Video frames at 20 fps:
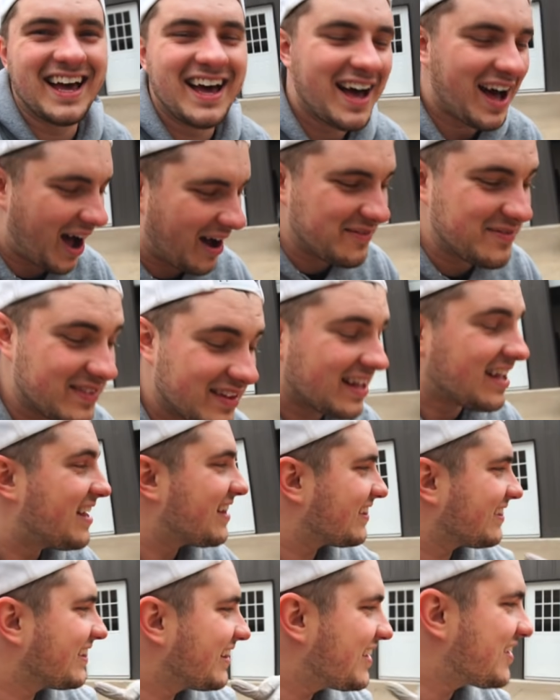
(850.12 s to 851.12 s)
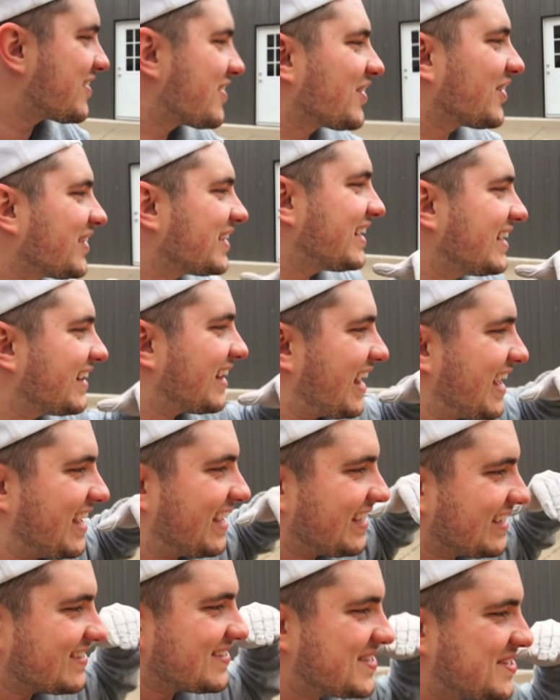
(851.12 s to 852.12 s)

I'm literally like